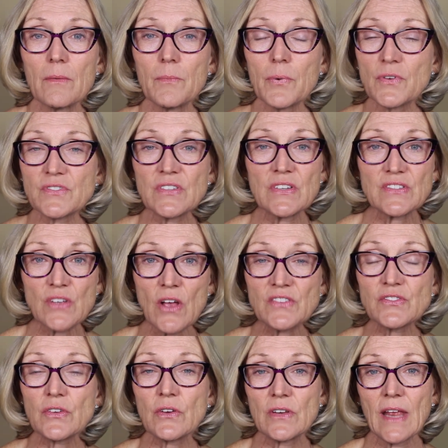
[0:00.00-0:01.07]
person is
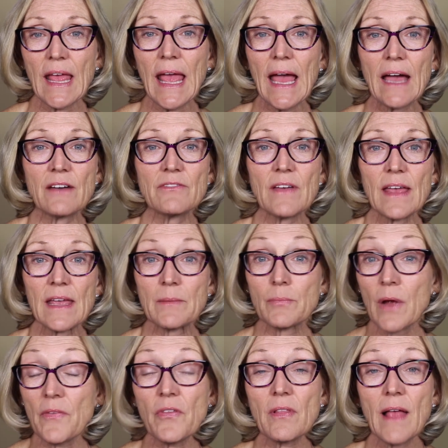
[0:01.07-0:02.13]
also going to have a
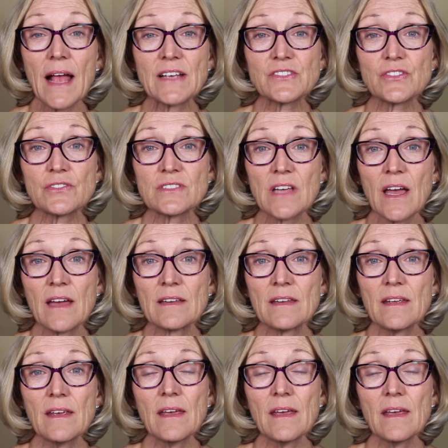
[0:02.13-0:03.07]
breathalyzer done